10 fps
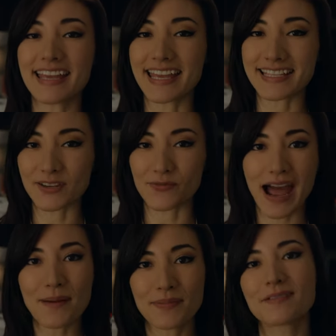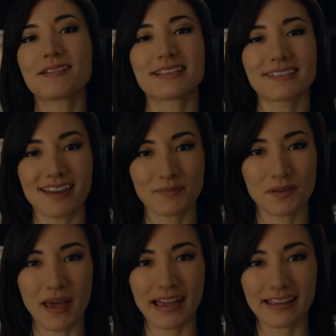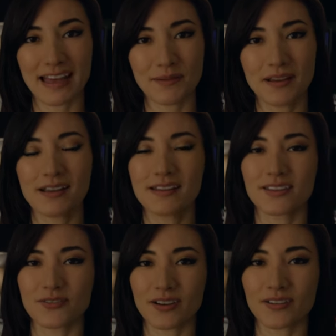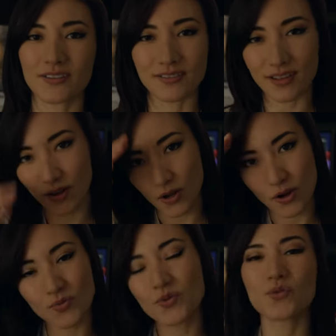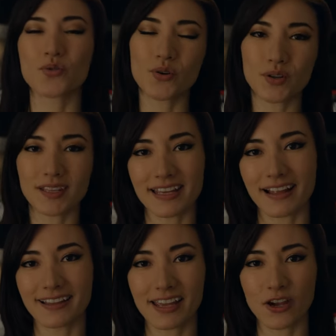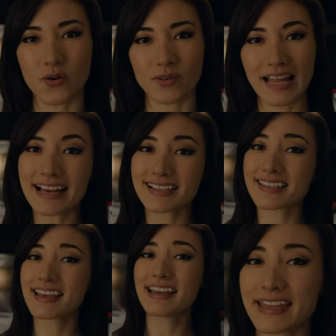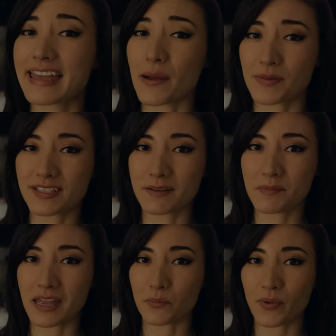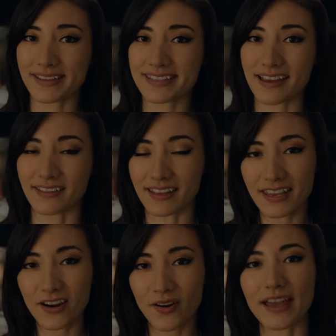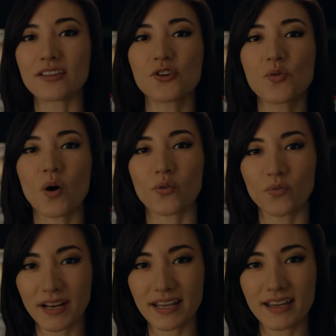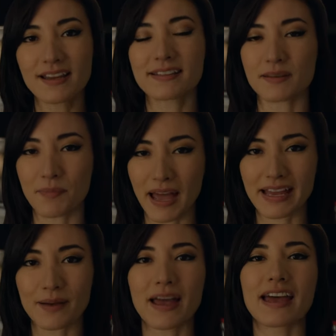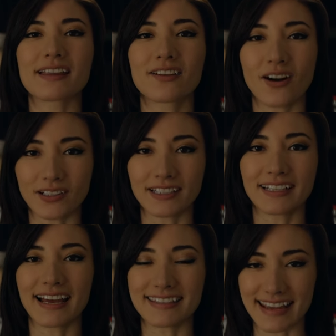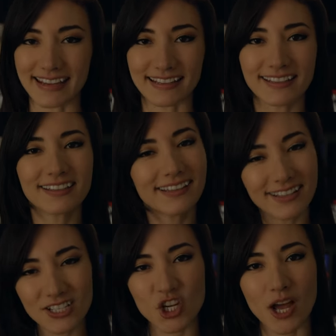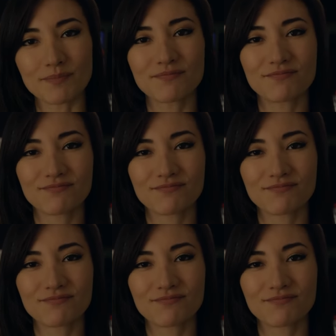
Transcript: It's a wrap. it's time to pack up. The director is like, whew, the talent can go relax, camera team can break down the gear, and you are ready to pack up and call it a day. Good job.